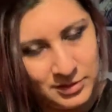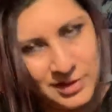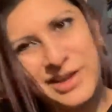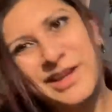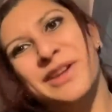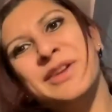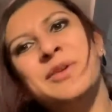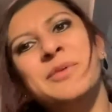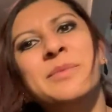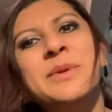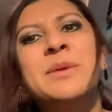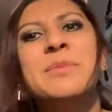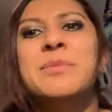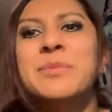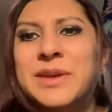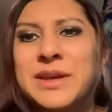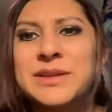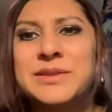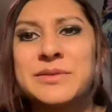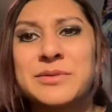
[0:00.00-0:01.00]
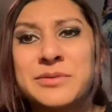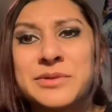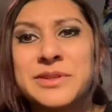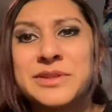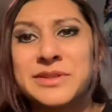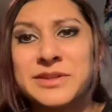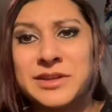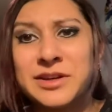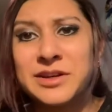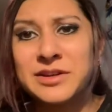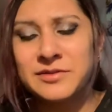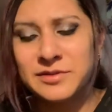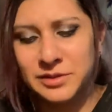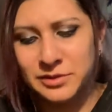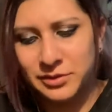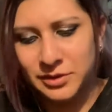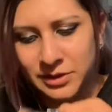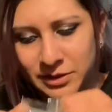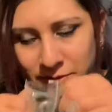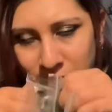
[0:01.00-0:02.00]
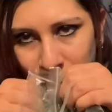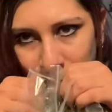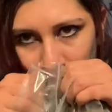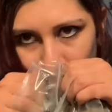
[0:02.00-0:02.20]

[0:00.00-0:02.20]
I know my basil, which is kind of strange.